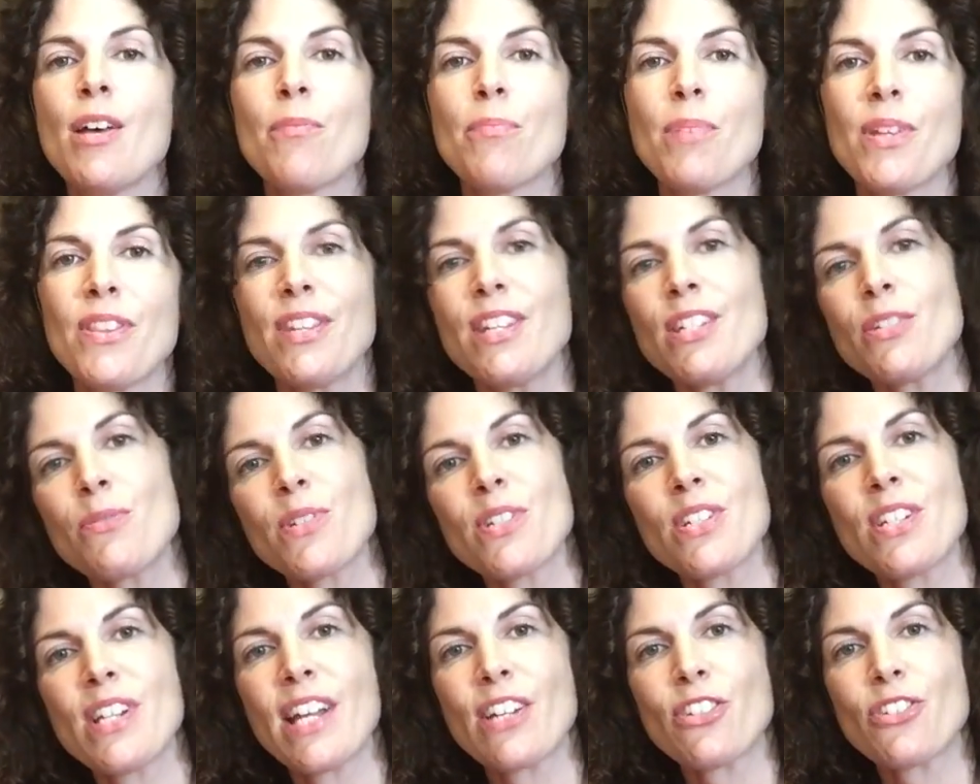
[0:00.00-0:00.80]
but this
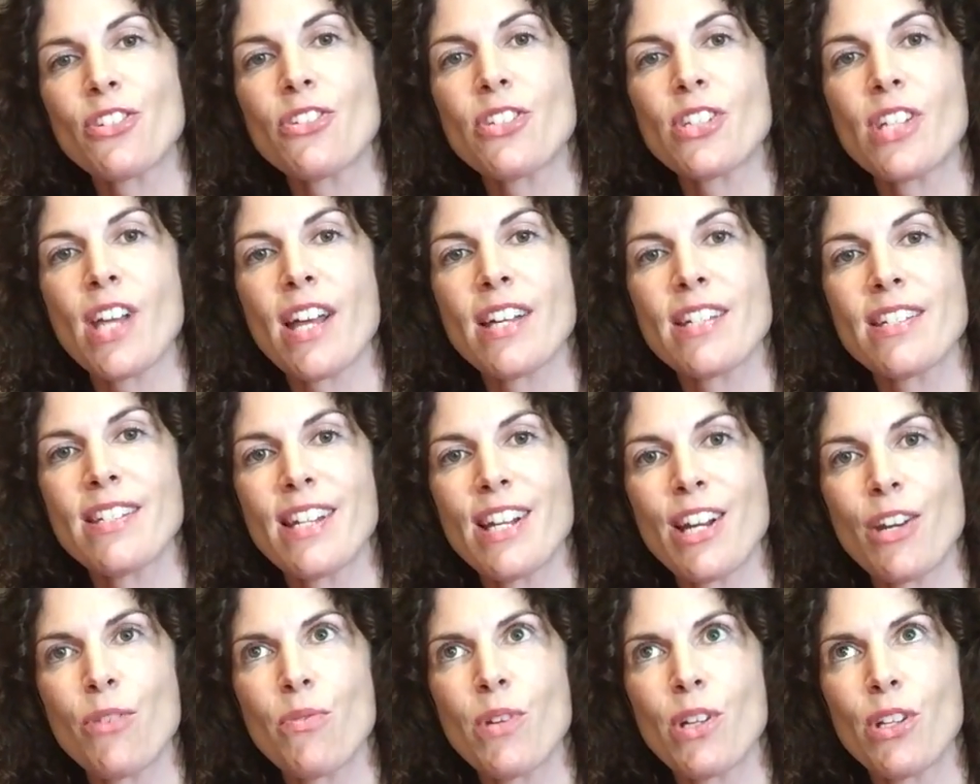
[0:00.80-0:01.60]
was an exercise
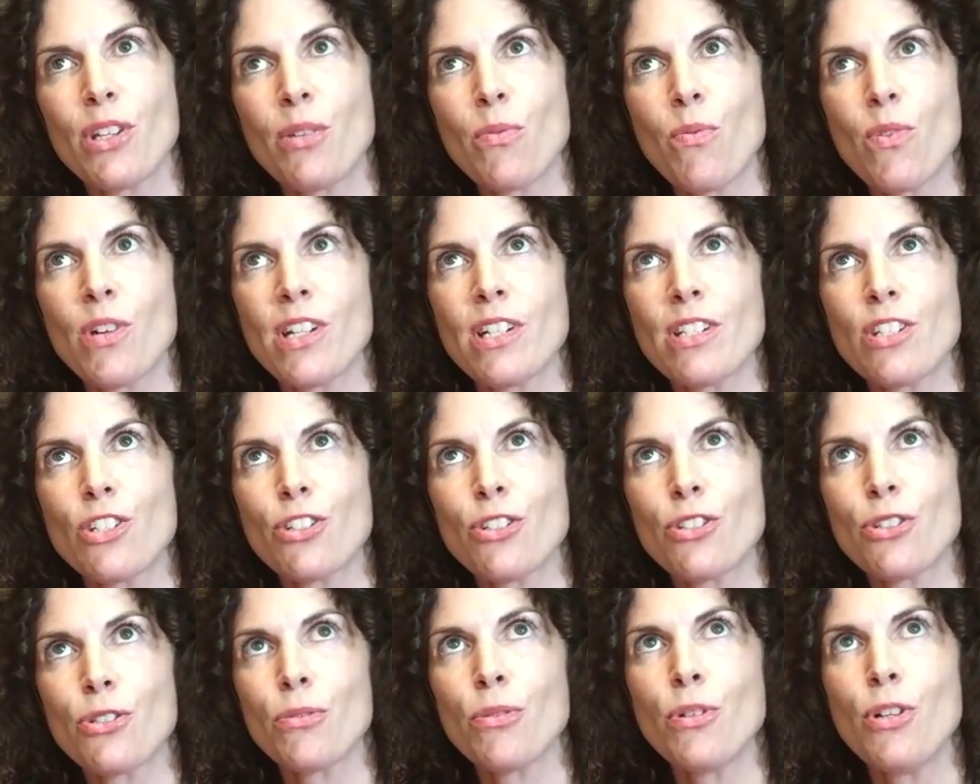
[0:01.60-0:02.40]
that I really wanted
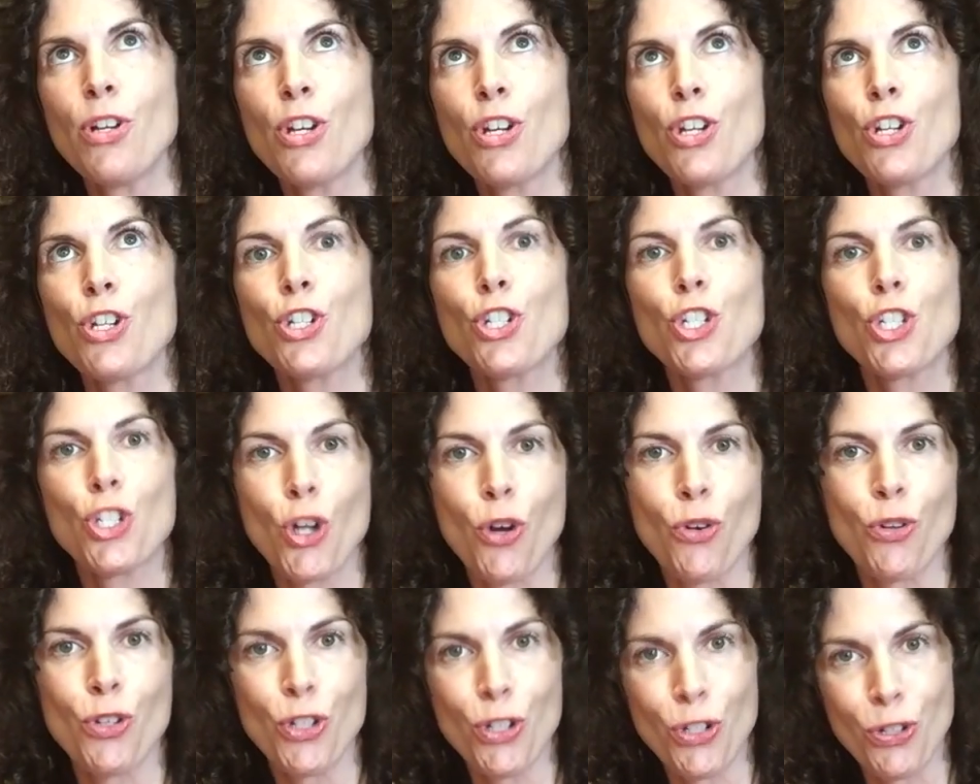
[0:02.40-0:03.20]
to
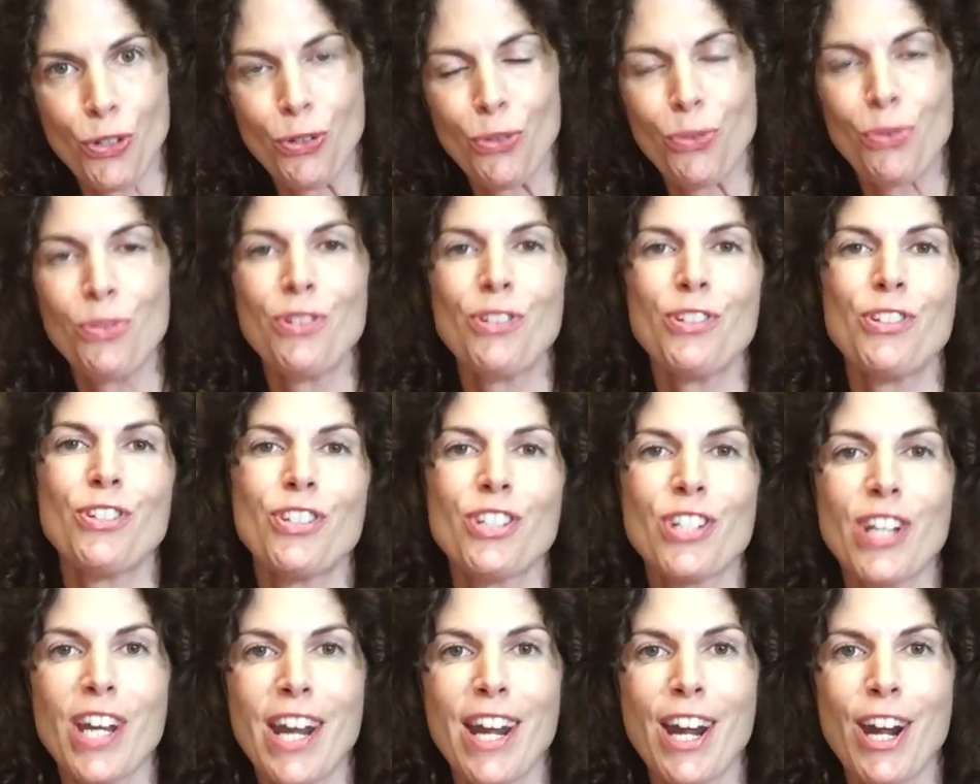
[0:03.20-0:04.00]
show you,
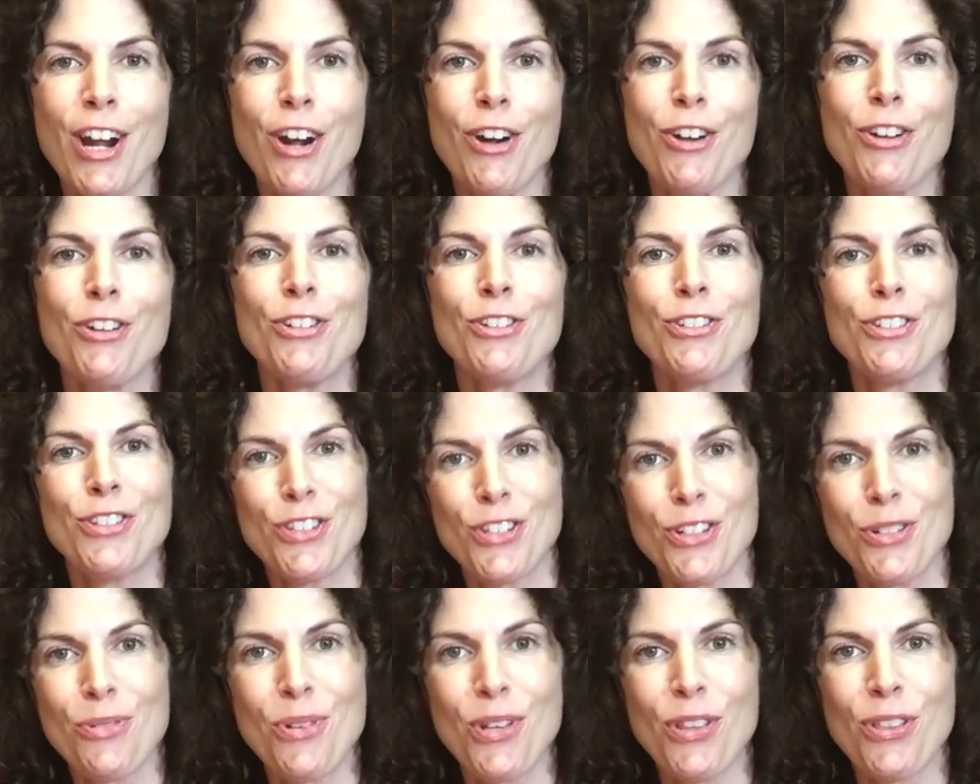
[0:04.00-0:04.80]
share,
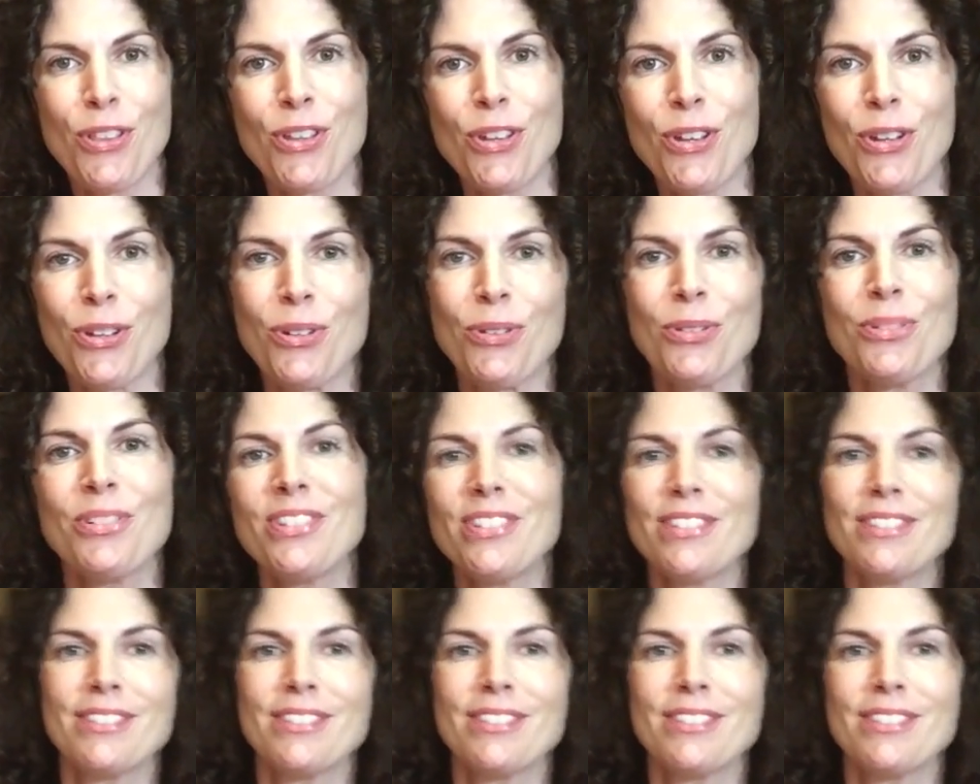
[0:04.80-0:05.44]
do with you,